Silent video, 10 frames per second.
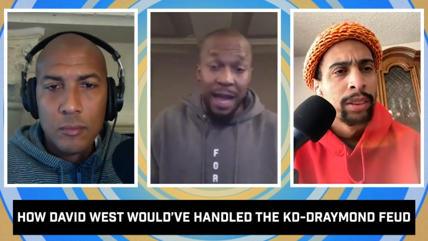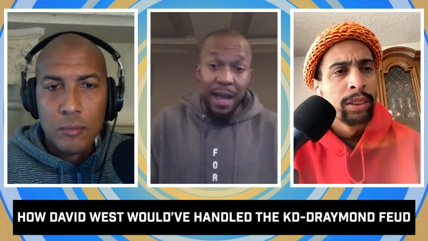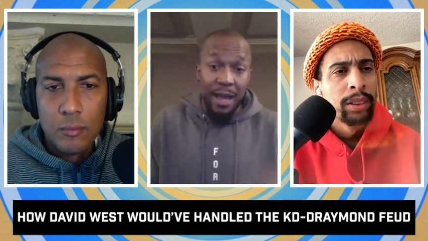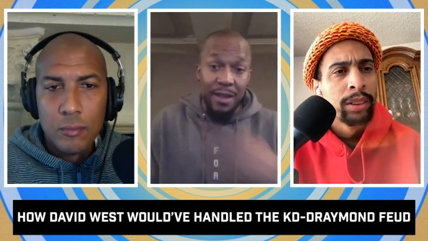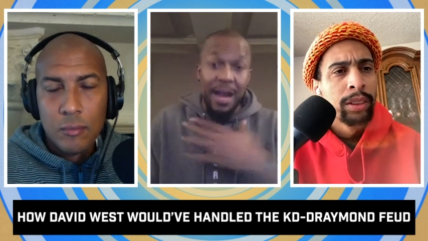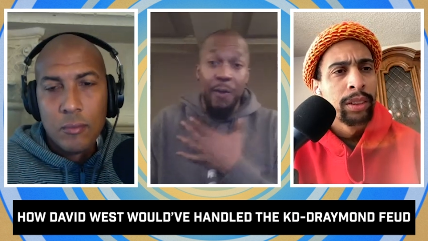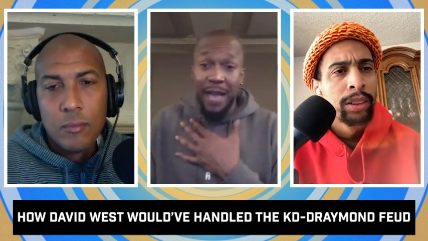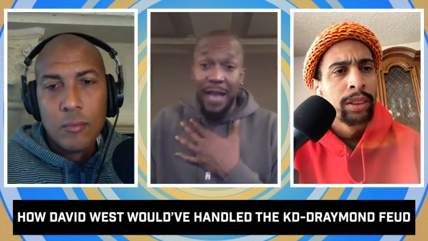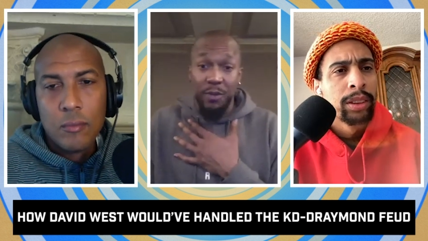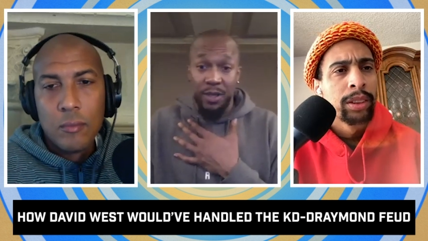Speaker 1: I, not
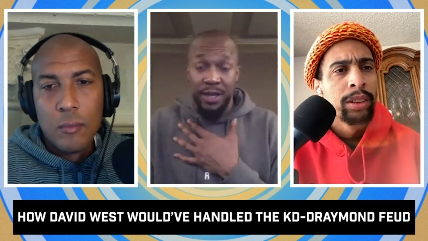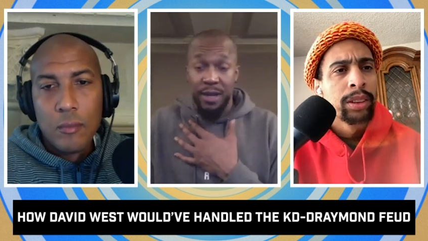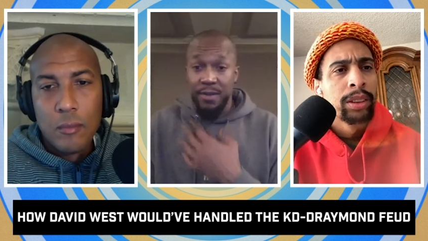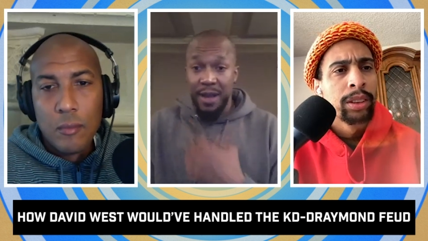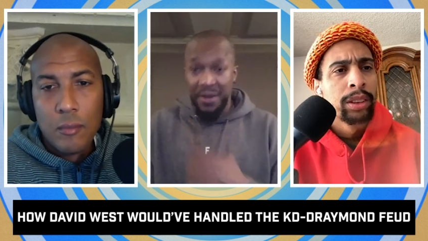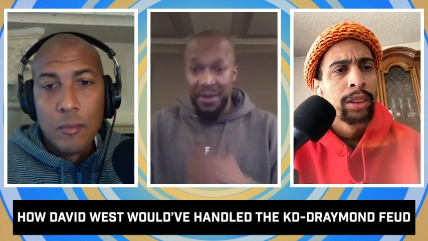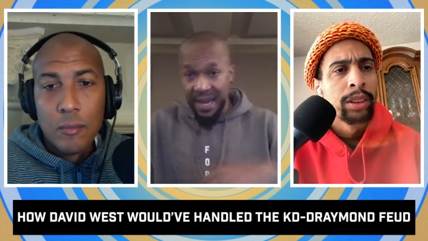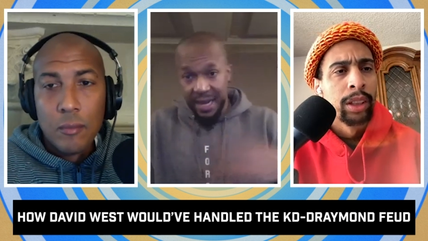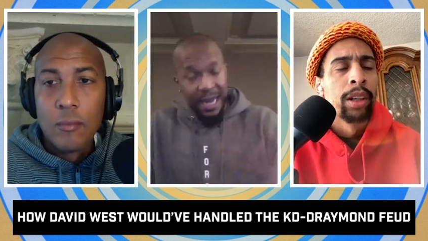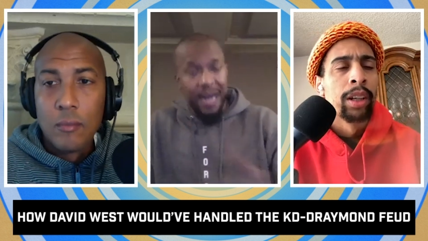while I was there. I think
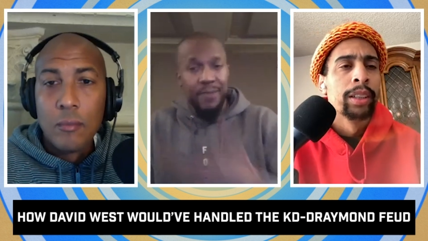it okay.